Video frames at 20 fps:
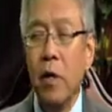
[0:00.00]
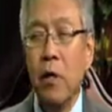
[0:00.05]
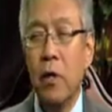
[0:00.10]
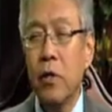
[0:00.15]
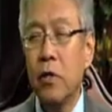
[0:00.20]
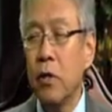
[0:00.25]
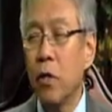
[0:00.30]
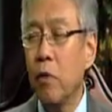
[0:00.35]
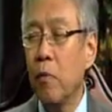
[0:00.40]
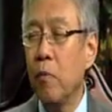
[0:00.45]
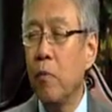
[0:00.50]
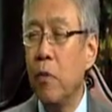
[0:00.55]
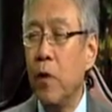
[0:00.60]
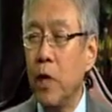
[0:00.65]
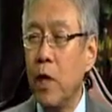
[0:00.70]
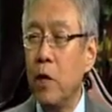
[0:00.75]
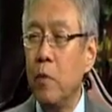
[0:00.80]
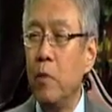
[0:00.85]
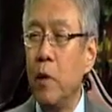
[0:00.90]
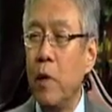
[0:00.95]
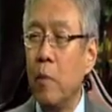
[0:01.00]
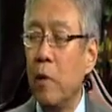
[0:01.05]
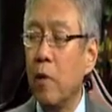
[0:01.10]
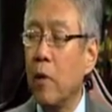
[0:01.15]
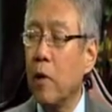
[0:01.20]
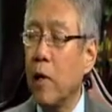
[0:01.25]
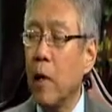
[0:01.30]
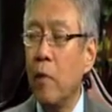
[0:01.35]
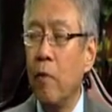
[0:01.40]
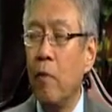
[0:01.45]
So these people are
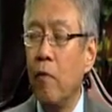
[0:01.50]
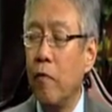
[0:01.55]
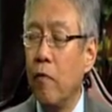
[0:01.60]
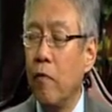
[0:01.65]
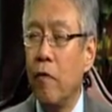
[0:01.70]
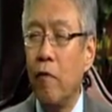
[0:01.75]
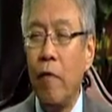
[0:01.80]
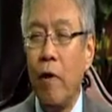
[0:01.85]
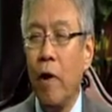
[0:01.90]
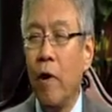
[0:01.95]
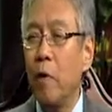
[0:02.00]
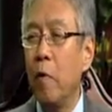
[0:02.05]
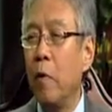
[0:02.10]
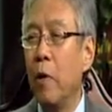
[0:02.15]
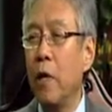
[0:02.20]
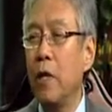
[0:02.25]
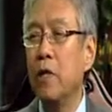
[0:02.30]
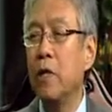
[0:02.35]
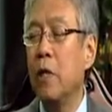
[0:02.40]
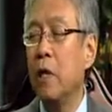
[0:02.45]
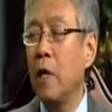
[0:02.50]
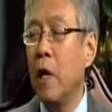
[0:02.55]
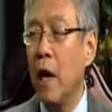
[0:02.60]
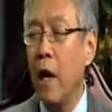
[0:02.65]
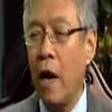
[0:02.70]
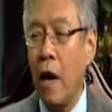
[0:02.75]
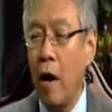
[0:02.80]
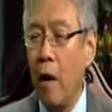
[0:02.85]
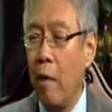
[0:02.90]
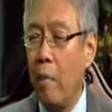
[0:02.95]
coming for the very reason
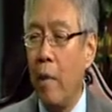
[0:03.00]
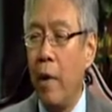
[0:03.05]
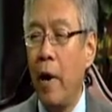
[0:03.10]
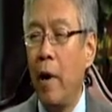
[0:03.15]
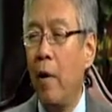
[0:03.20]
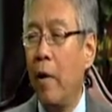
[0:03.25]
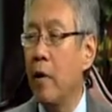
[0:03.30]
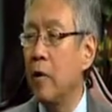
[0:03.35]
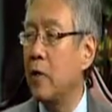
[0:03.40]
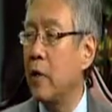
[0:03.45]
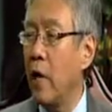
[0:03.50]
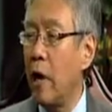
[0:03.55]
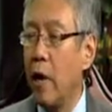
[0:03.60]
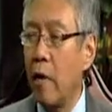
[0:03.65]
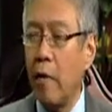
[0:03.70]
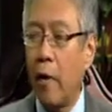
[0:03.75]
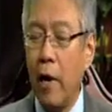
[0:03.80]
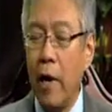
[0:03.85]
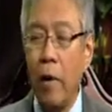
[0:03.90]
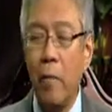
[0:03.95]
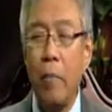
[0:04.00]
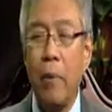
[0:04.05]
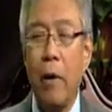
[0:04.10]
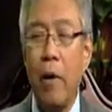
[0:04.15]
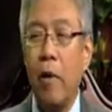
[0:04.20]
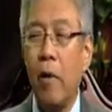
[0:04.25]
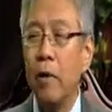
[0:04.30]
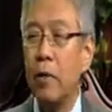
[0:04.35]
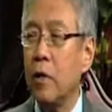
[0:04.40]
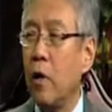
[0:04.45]
our parents, our
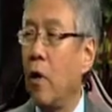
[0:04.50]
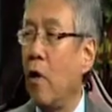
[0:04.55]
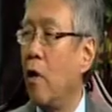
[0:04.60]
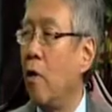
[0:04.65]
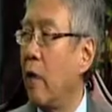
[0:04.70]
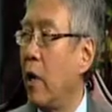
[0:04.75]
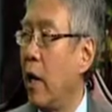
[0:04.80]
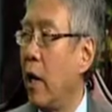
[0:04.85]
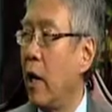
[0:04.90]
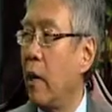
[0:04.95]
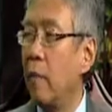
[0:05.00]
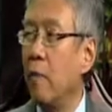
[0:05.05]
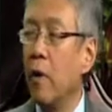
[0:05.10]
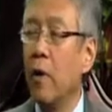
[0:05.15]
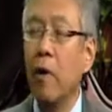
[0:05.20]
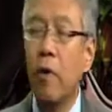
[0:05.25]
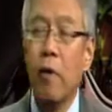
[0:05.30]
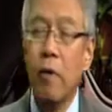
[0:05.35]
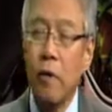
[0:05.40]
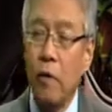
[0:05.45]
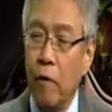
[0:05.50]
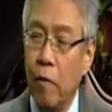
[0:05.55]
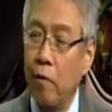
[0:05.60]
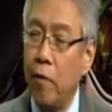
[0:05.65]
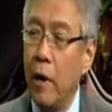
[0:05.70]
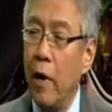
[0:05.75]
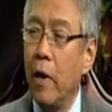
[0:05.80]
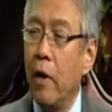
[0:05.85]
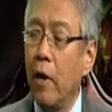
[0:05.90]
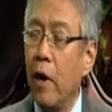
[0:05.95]
grandparents all came, to a
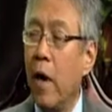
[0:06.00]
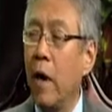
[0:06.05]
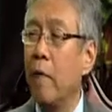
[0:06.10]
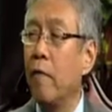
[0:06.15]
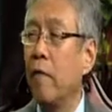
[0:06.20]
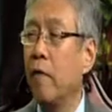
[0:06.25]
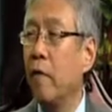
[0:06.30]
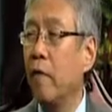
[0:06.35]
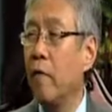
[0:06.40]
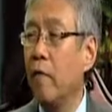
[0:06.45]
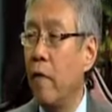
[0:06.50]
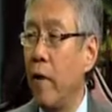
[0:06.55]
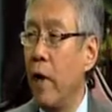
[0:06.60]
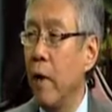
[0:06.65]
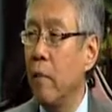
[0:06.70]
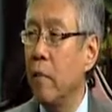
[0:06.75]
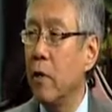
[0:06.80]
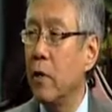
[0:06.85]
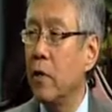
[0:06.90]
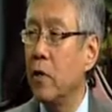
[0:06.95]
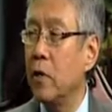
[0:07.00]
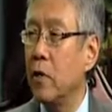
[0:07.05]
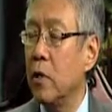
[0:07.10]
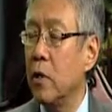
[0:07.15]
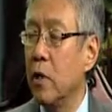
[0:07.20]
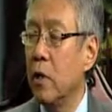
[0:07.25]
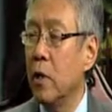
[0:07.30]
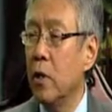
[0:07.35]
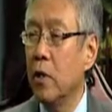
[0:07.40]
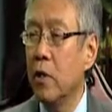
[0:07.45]
better life for their families.
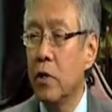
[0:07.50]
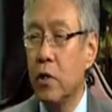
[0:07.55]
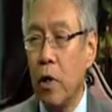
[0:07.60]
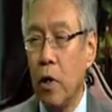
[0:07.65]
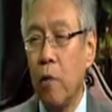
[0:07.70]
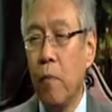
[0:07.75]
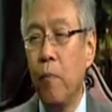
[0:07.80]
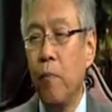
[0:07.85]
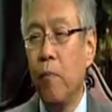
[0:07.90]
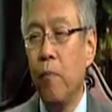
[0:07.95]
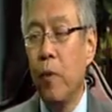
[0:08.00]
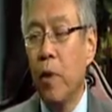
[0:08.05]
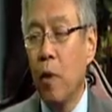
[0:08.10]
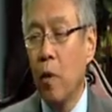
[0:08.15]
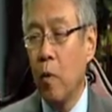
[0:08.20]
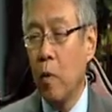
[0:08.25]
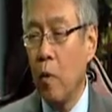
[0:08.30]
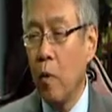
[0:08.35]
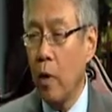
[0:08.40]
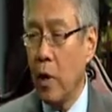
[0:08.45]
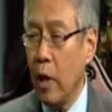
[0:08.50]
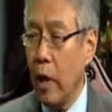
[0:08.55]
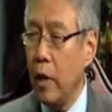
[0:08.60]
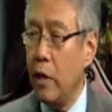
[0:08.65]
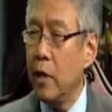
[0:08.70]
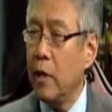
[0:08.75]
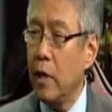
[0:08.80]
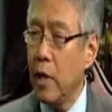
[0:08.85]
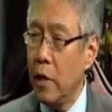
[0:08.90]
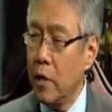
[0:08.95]
So
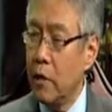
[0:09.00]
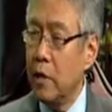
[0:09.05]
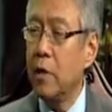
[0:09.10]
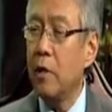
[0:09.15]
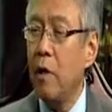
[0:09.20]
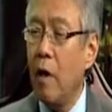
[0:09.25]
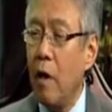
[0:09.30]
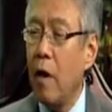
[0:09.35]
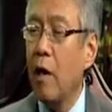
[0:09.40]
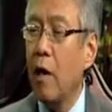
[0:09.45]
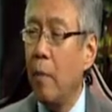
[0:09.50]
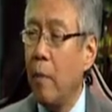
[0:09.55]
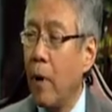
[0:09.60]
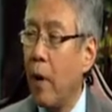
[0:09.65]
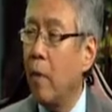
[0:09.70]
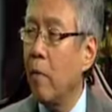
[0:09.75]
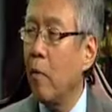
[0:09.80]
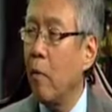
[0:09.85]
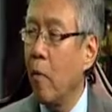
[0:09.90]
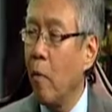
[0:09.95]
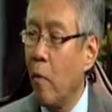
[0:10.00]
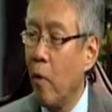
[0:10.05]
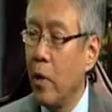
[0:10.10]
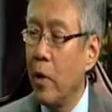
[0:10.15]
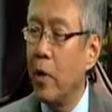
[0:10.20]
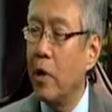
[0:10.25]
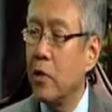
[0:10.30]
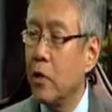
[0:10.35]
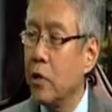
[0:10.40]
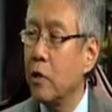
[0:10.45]
let's talk about
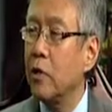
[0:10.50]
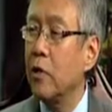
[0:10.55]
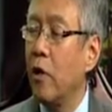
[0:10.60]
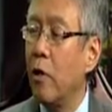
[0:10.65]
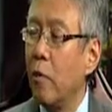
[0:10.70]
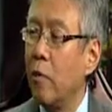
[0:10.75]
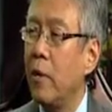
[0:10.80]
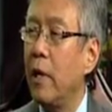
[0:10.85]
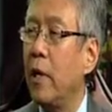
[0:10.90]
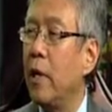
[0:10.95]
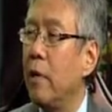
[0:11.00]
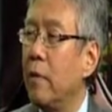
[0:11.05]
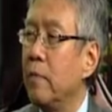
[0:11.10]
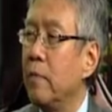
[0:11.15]
what does this all mean.